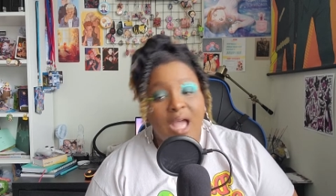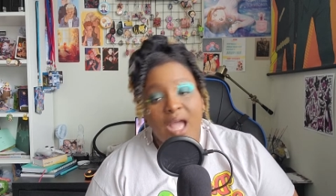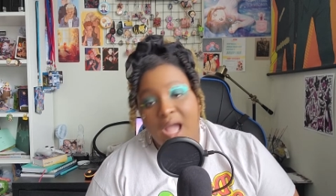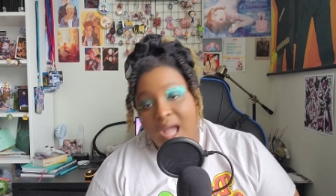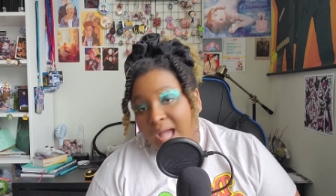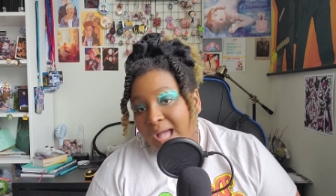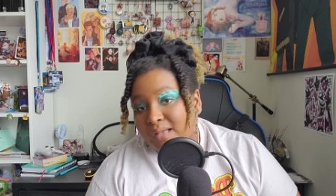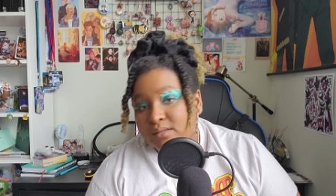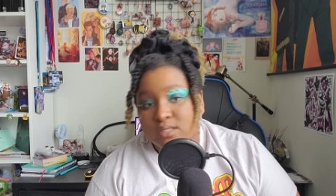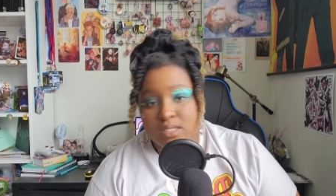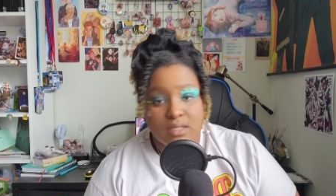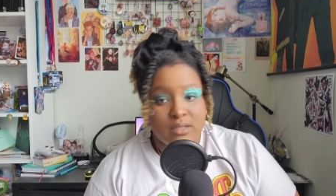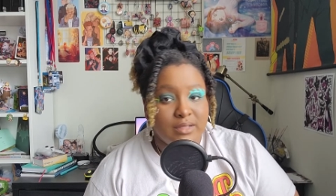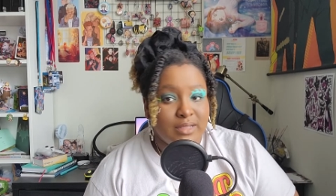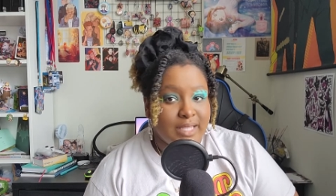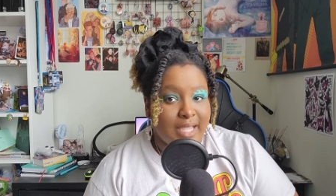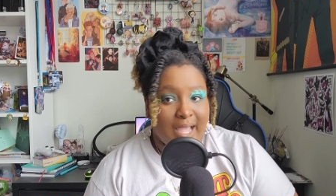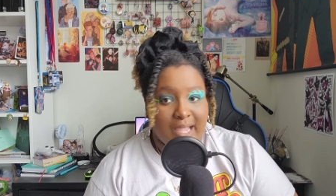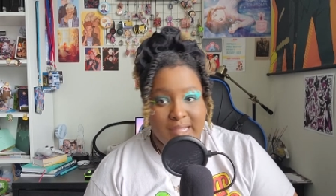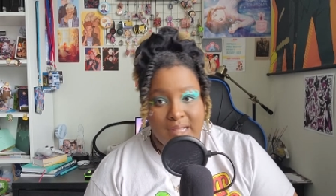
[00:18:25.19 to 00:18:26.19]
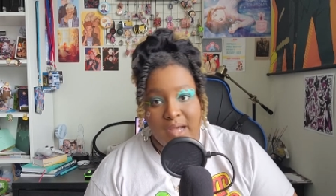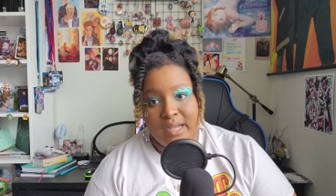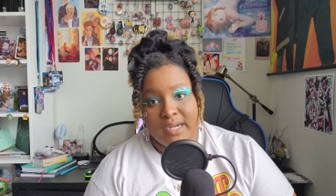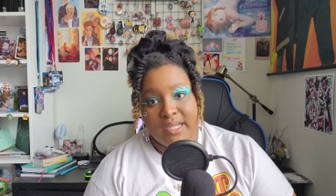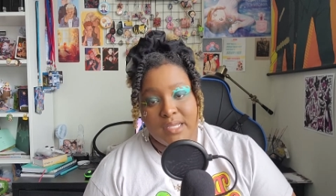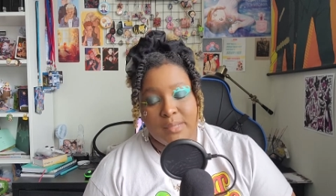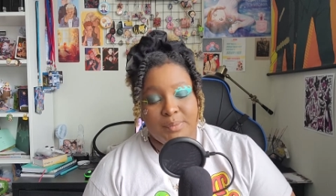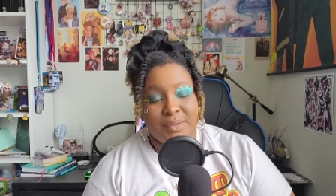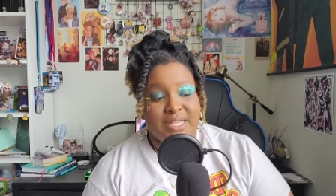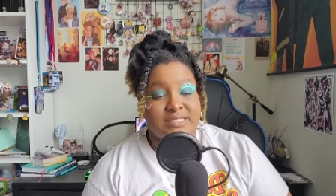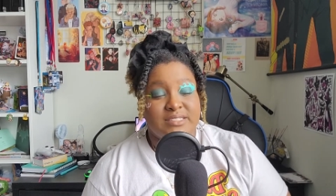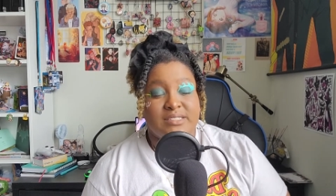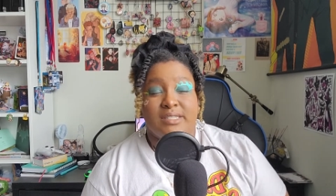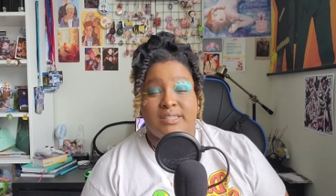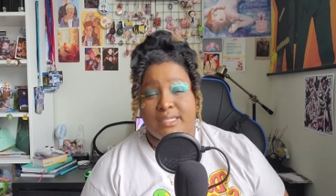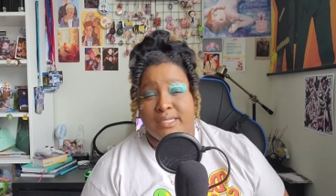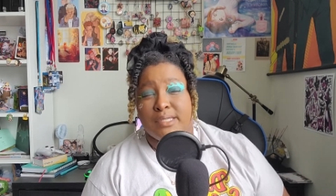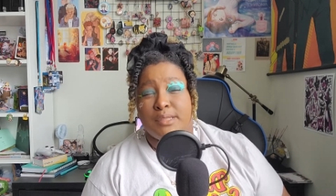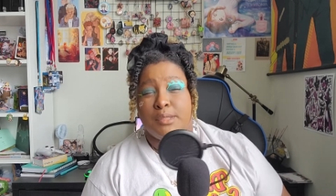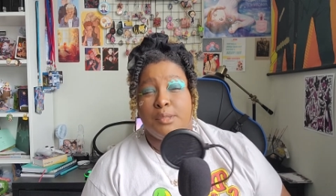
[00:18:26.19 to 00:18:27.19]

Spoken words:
Absolutely iconic. Because I think in the